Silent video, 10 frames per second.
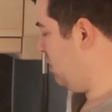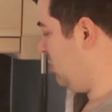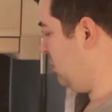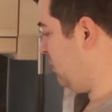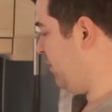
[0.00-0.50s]

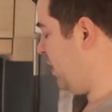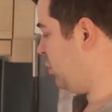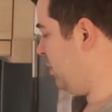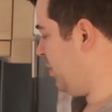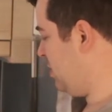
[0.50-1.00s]
some
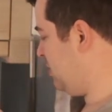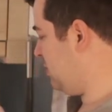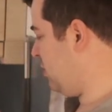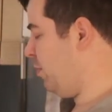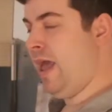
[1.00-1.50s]
vegetables,
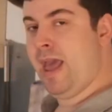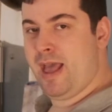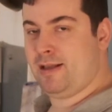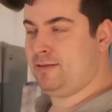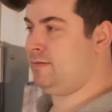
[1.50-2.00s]
some
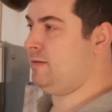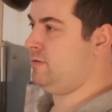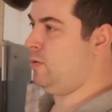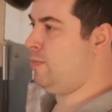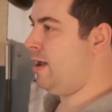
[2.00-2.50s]
eggs,
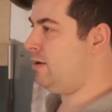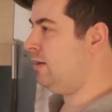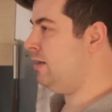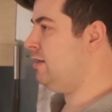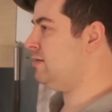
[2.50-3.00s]
some
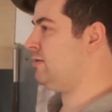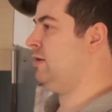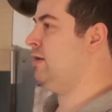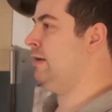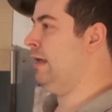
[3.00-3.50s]
mayonnaise,
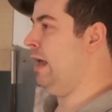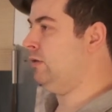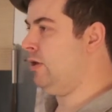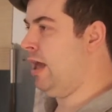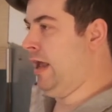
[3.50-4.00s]

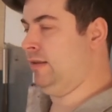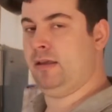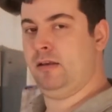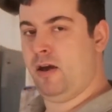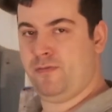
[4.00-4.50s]
and you had
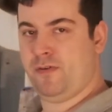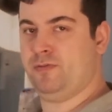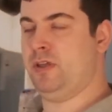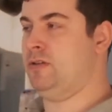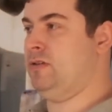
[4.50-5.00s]
enough
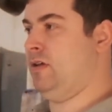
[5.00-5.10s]
of this